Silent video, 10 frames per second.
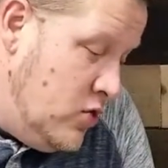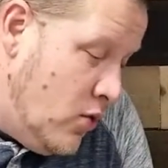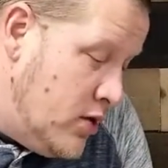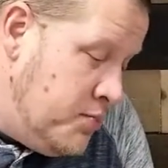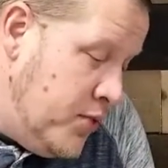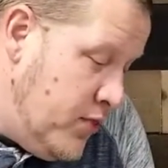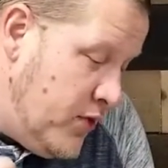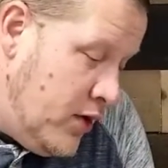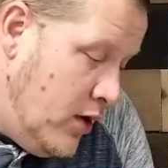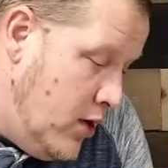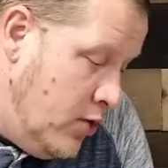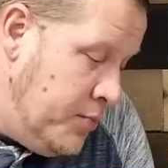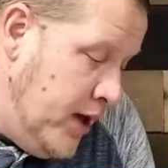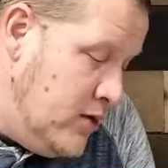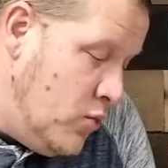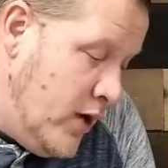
nor to put their hope in